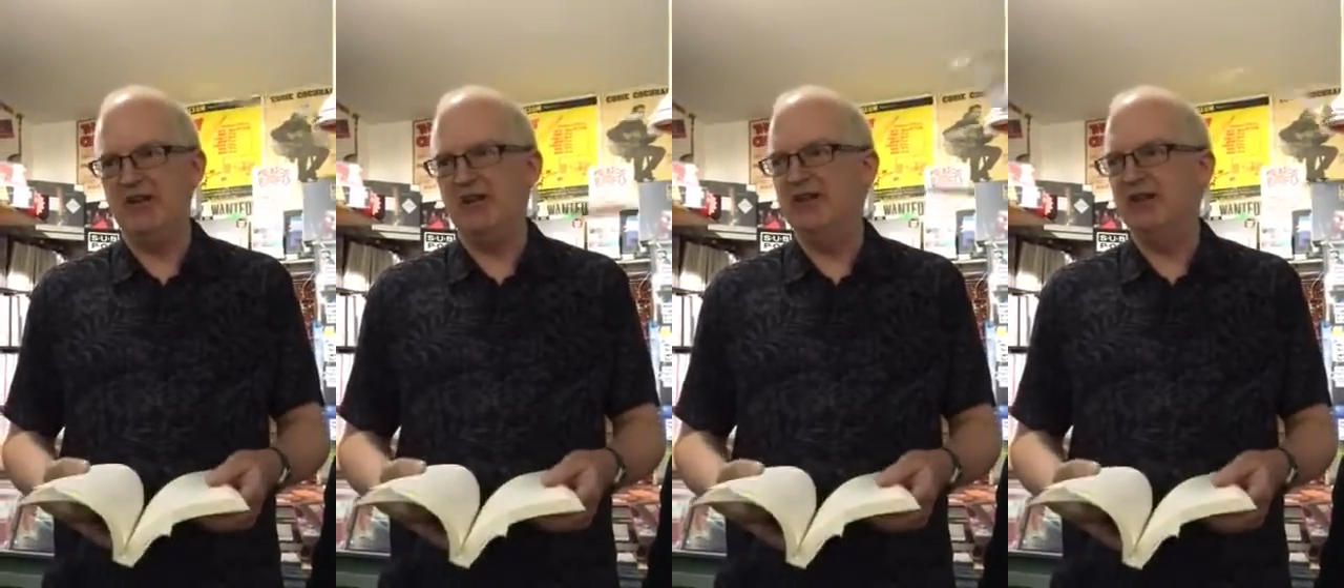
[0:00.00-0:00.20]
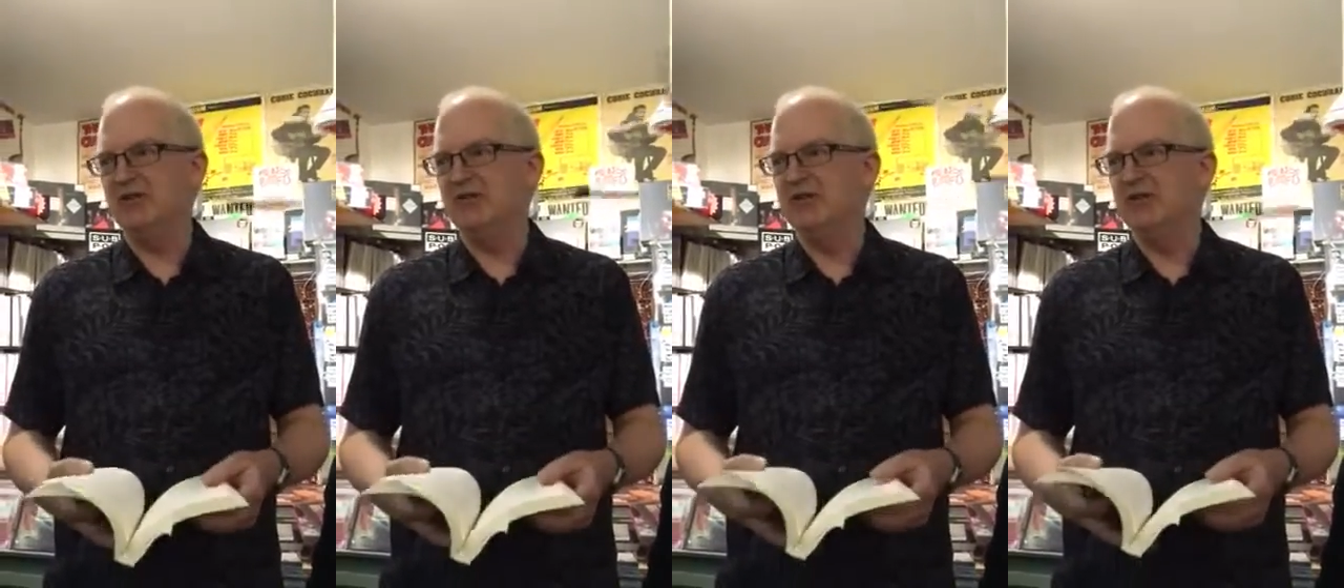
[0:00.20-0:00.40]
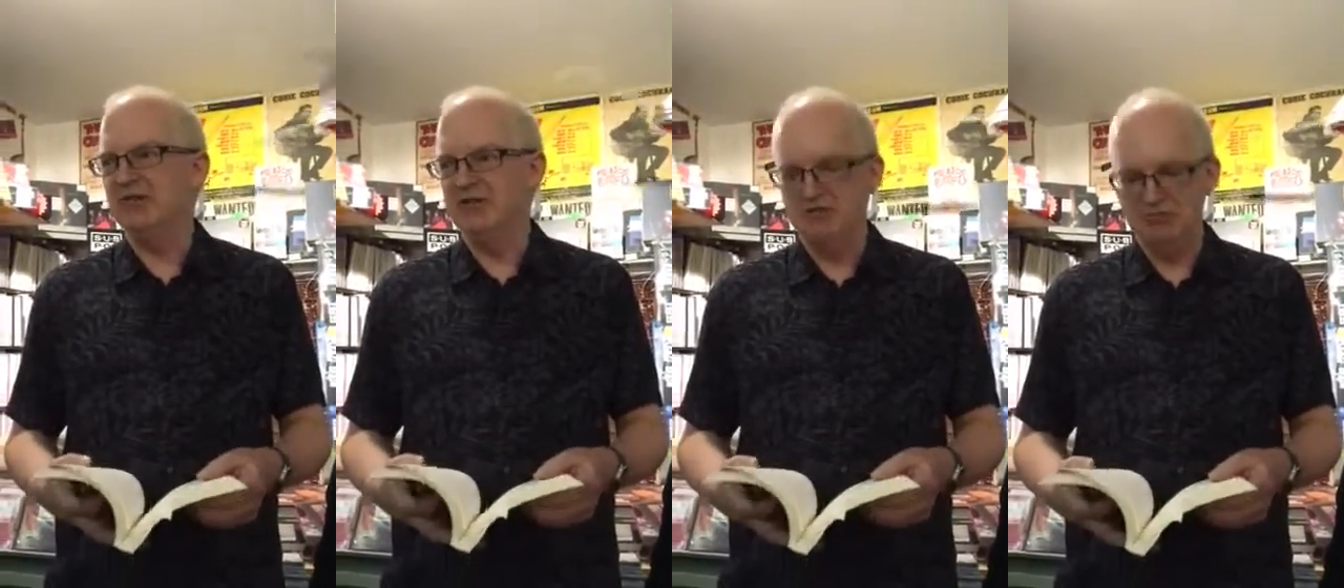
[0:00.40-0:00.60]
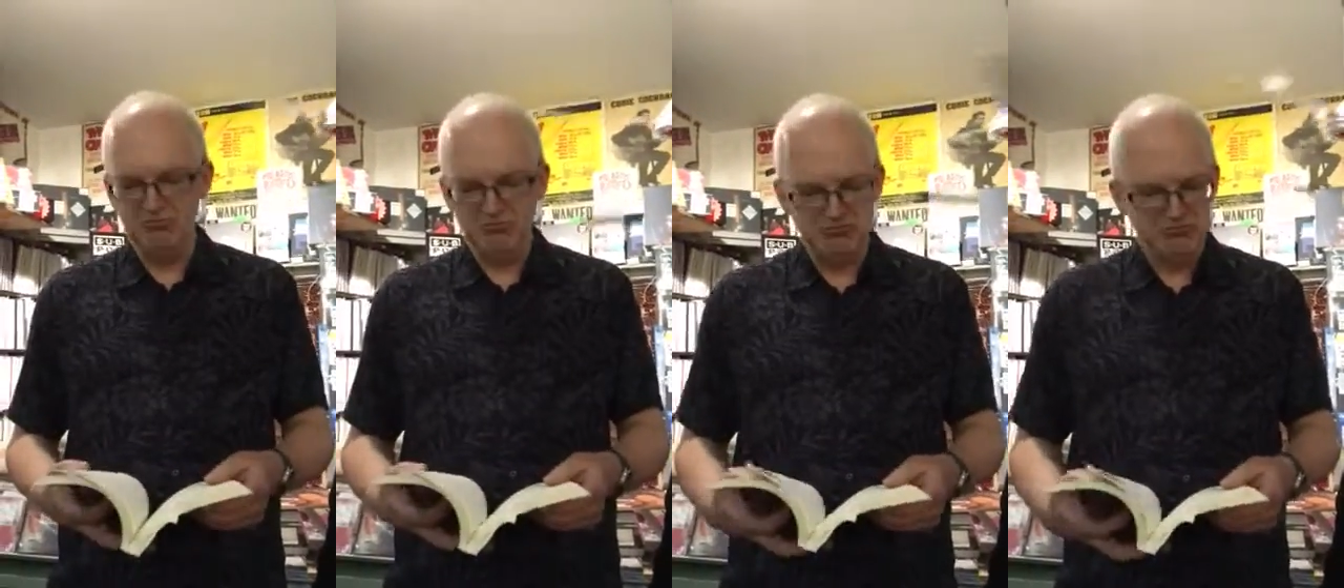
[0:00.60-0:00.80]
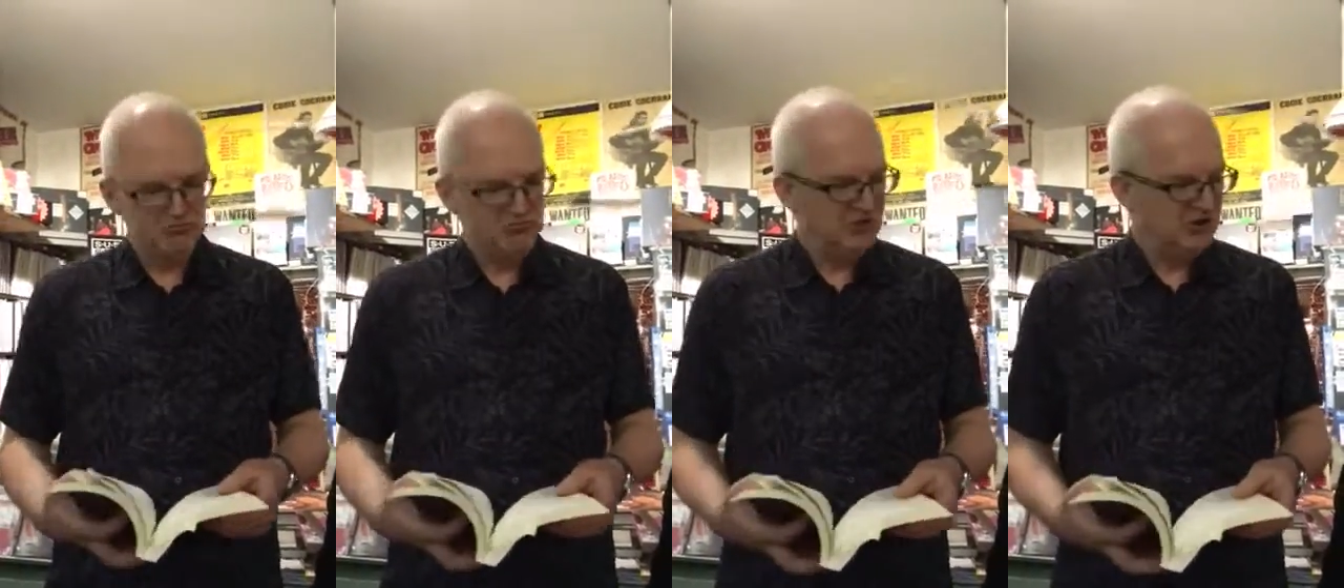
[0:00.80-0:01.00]
now?
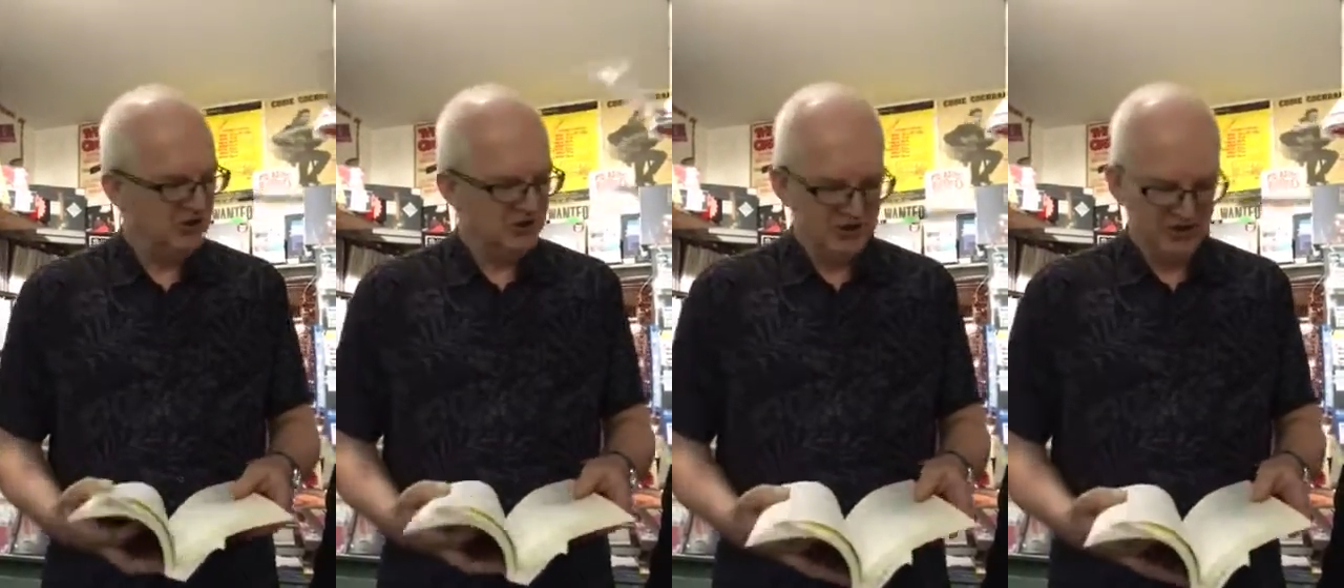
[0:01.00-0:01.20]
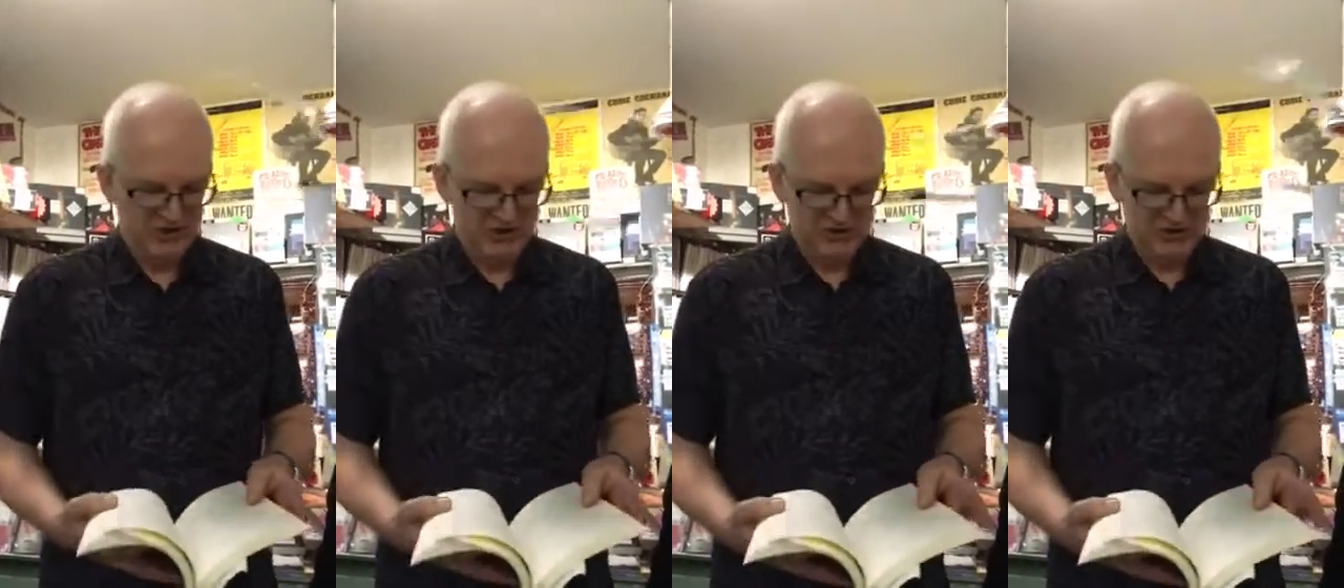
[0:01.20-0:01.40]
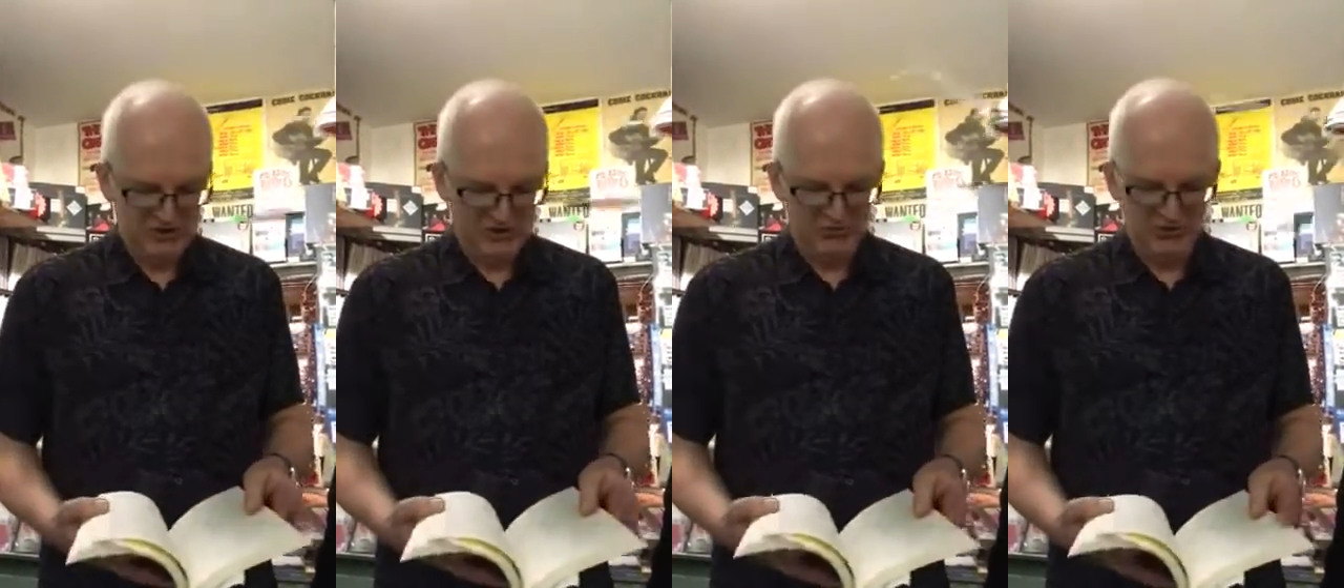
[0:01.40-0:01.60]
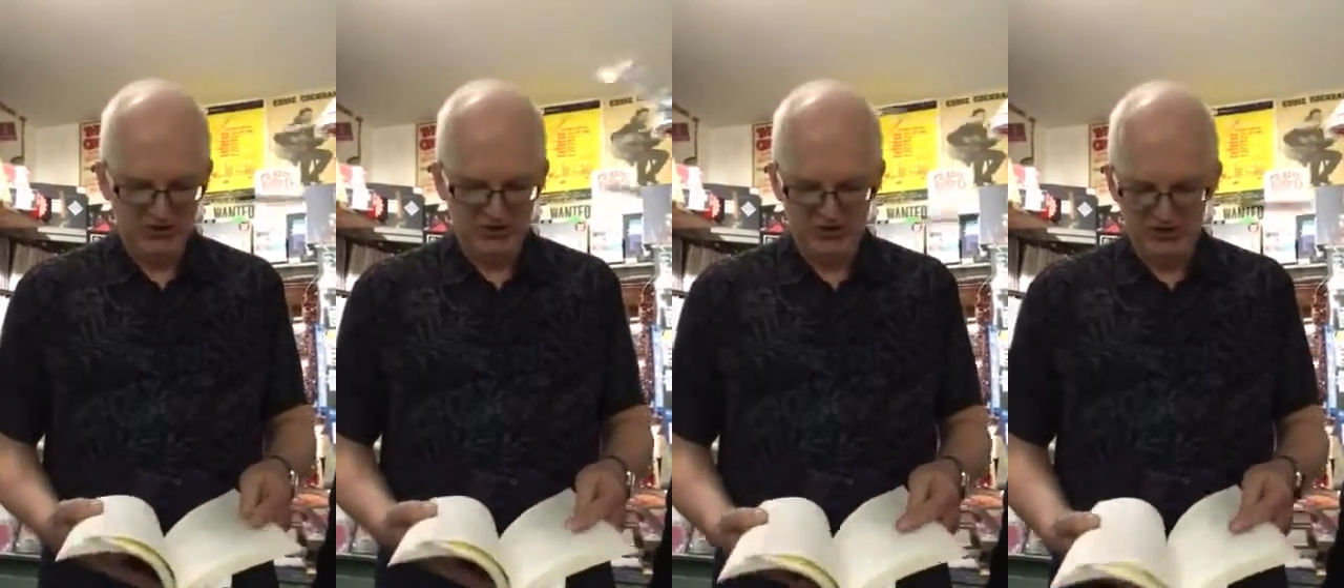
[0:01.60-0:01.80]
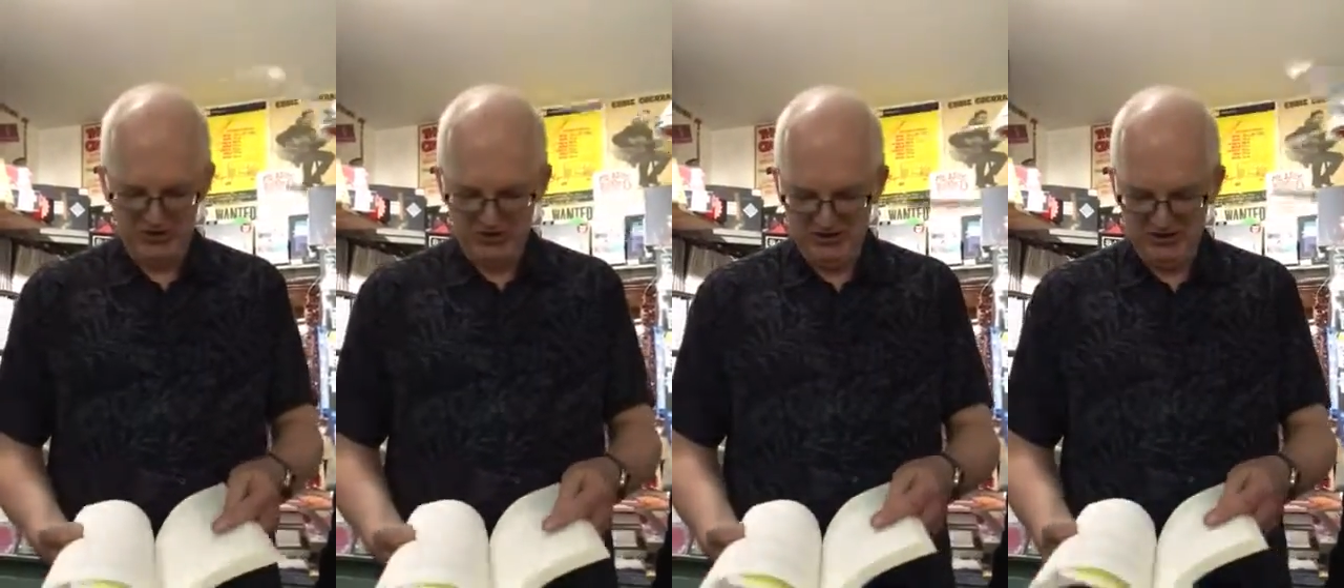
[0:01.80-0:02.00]
And so we
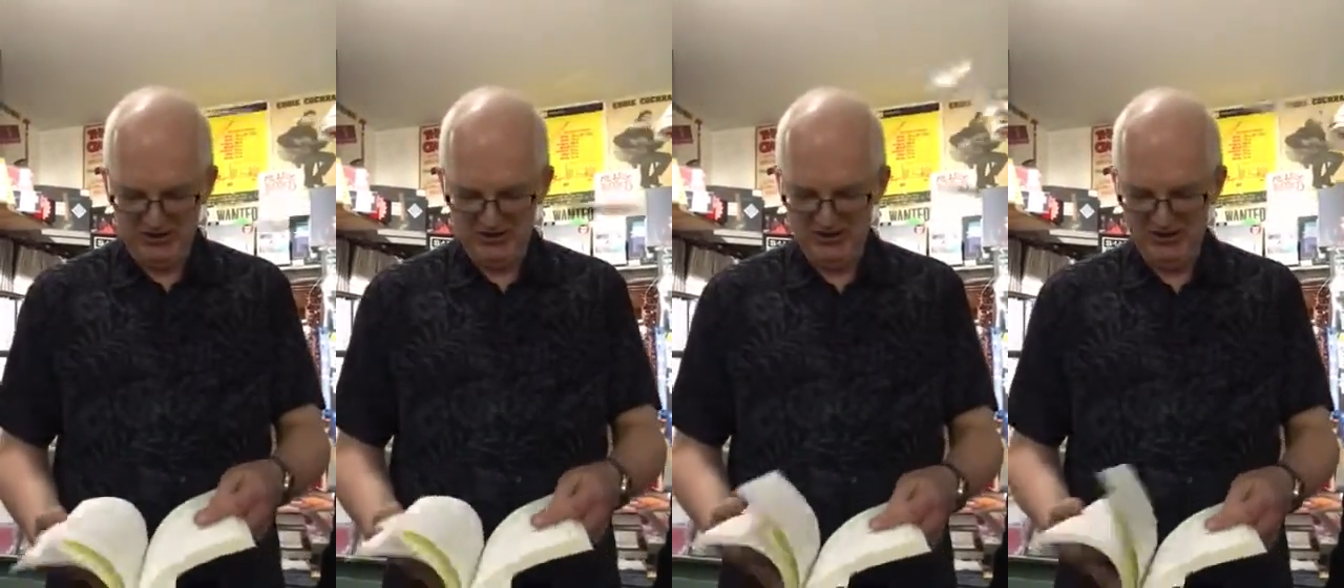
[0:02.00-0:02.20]
did.